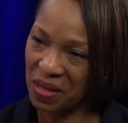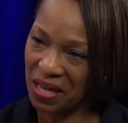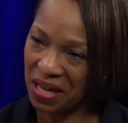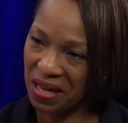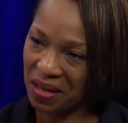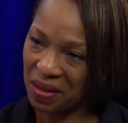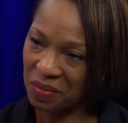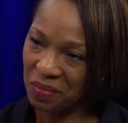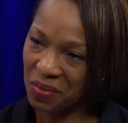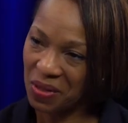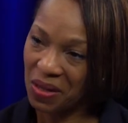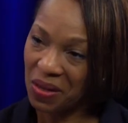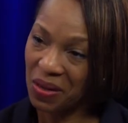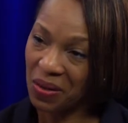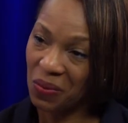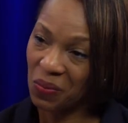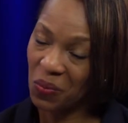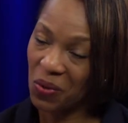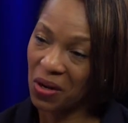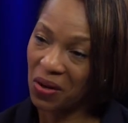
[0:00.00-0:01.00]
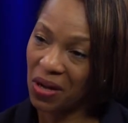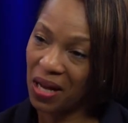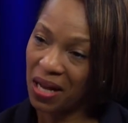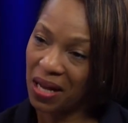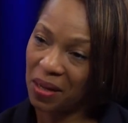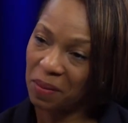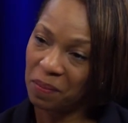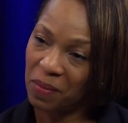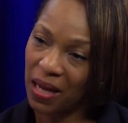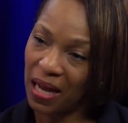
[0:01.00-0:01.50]
ma'am. Well,
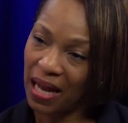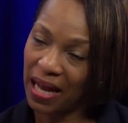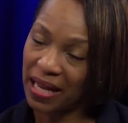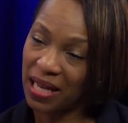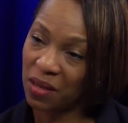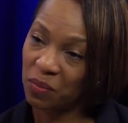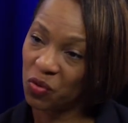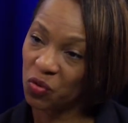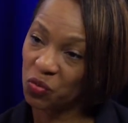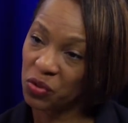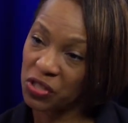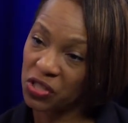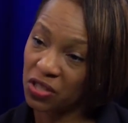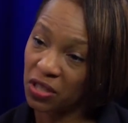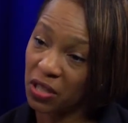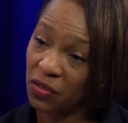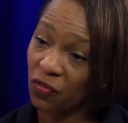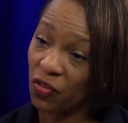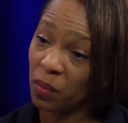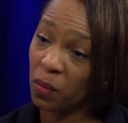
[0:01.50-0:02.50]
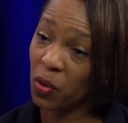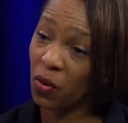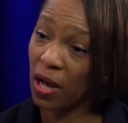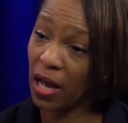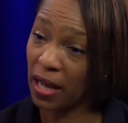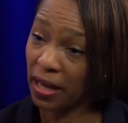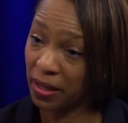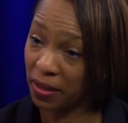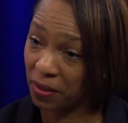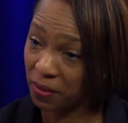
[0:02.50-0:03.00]
um, I am originally from
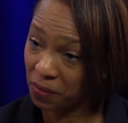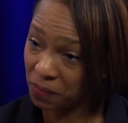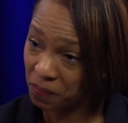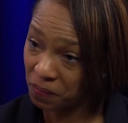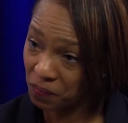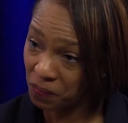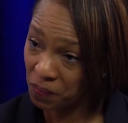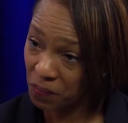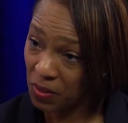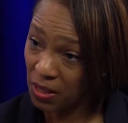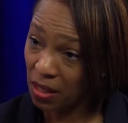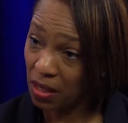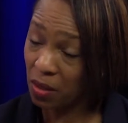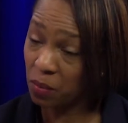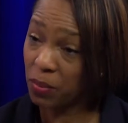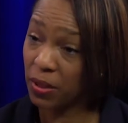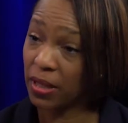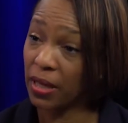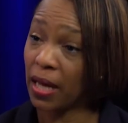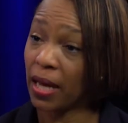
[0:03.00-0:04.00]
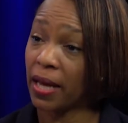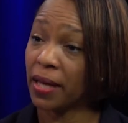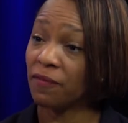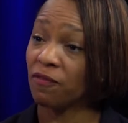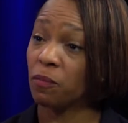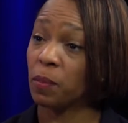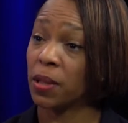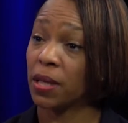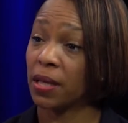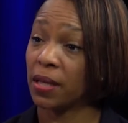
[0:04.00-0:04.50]
Ohio, mm -hmm. but I've
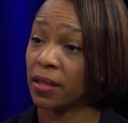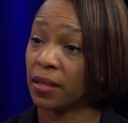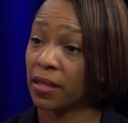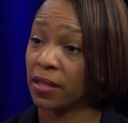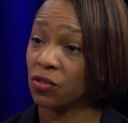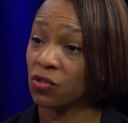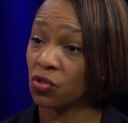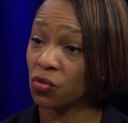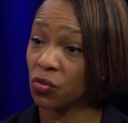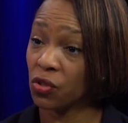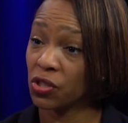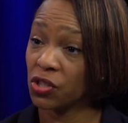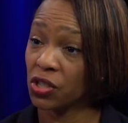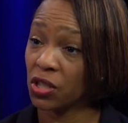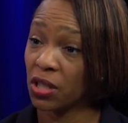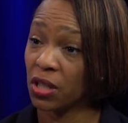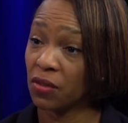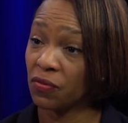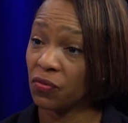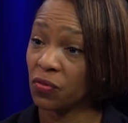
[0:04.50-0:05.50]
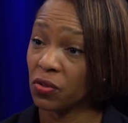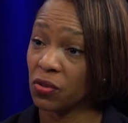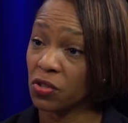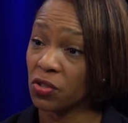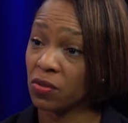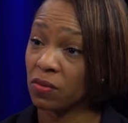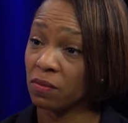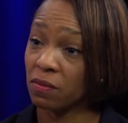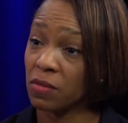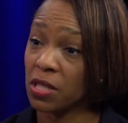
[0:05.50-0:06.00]
been in Georgia for
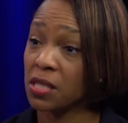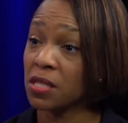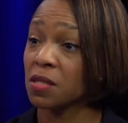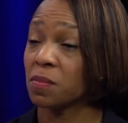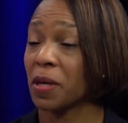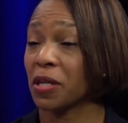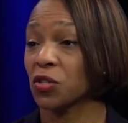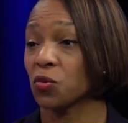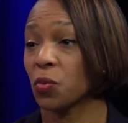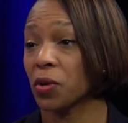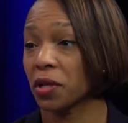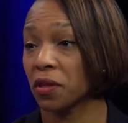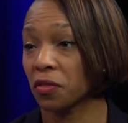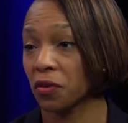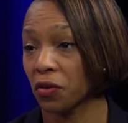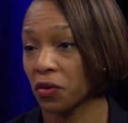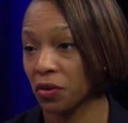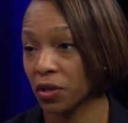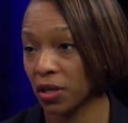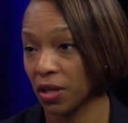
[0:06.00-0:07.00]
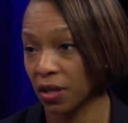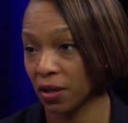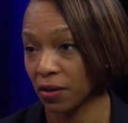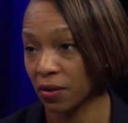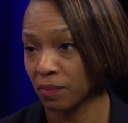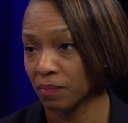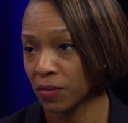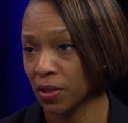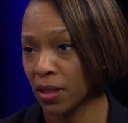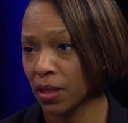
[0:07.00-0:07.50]
this is my 23rd year.
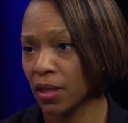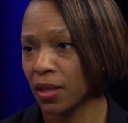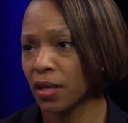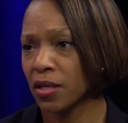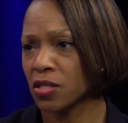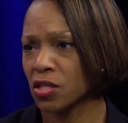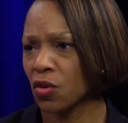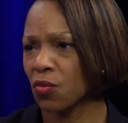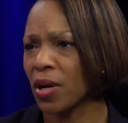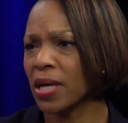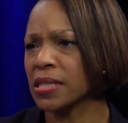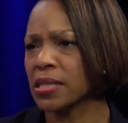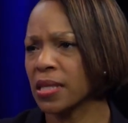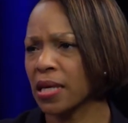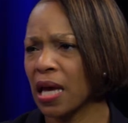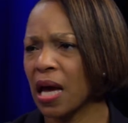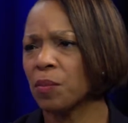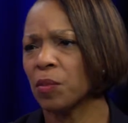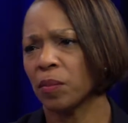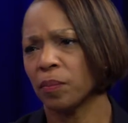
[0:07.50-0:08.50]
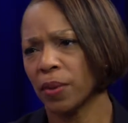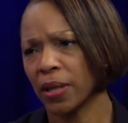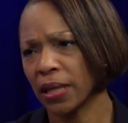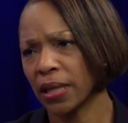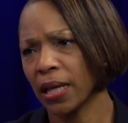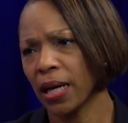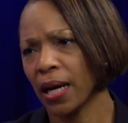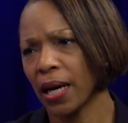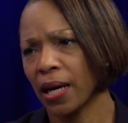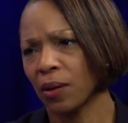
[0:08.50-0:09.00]
Oh, wow. So I say I'm a
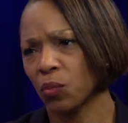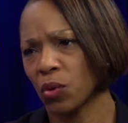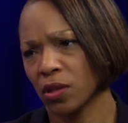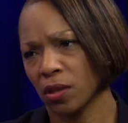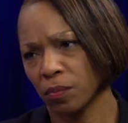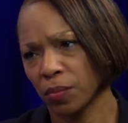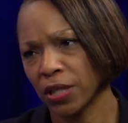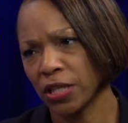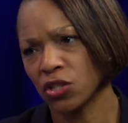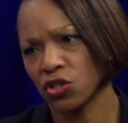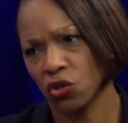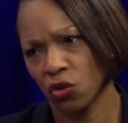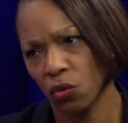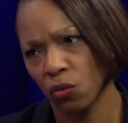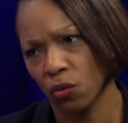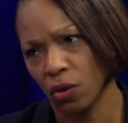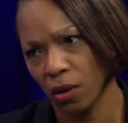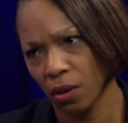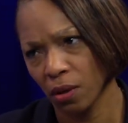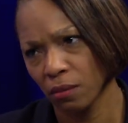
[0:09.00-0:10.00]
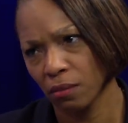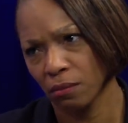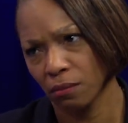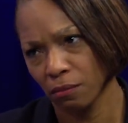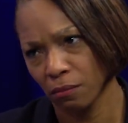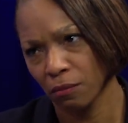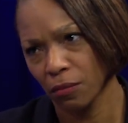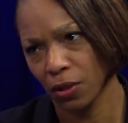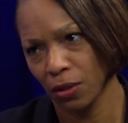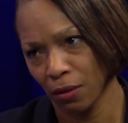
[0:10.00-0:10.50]
Buckeye with the Peach Corps.
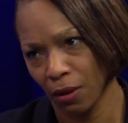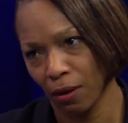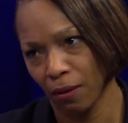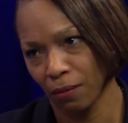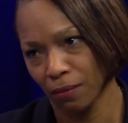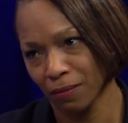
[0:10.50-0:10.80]
Yes. You know.